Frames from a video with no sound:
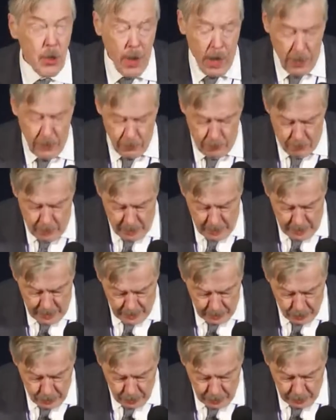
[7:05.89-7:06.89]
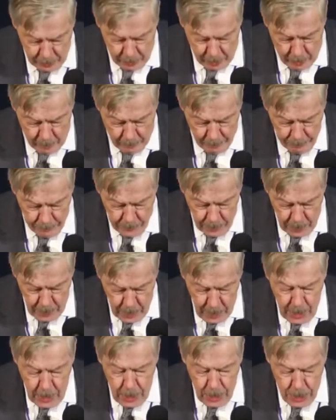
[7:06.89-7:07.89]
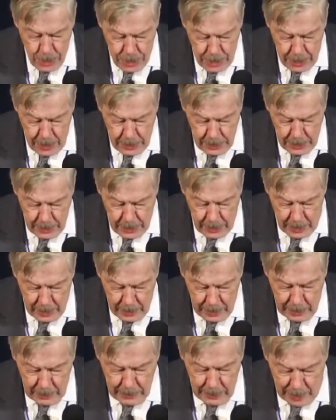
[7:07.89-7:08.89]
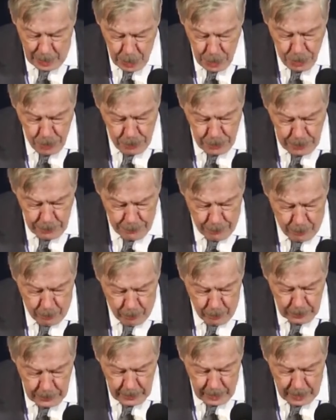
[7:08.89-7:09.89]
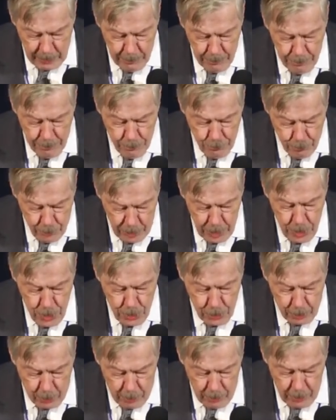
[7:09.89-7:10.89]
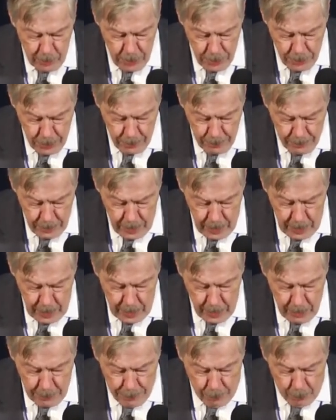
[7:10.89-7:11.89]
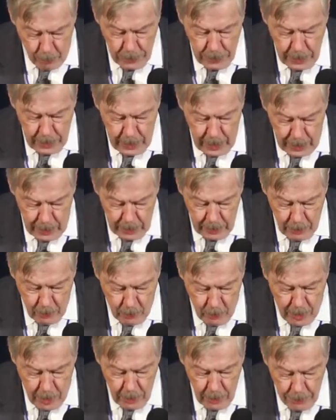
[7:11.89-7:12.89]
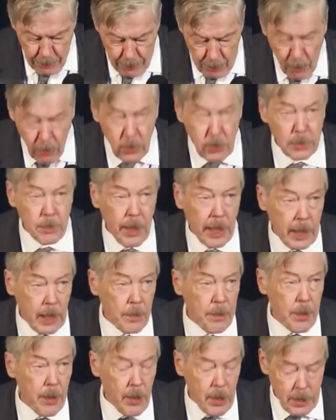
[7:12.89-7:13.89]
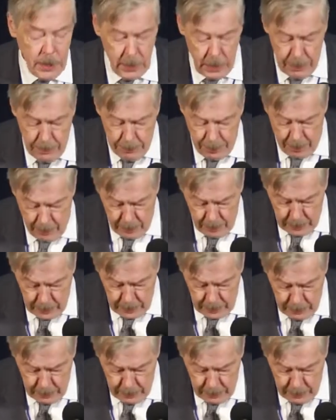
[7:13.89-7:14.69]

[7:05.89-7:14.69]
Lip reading: how to run anything at all. She incidentally lectures the Poles on British courage in opposing Hitler, while the Poles, by comparison, apparently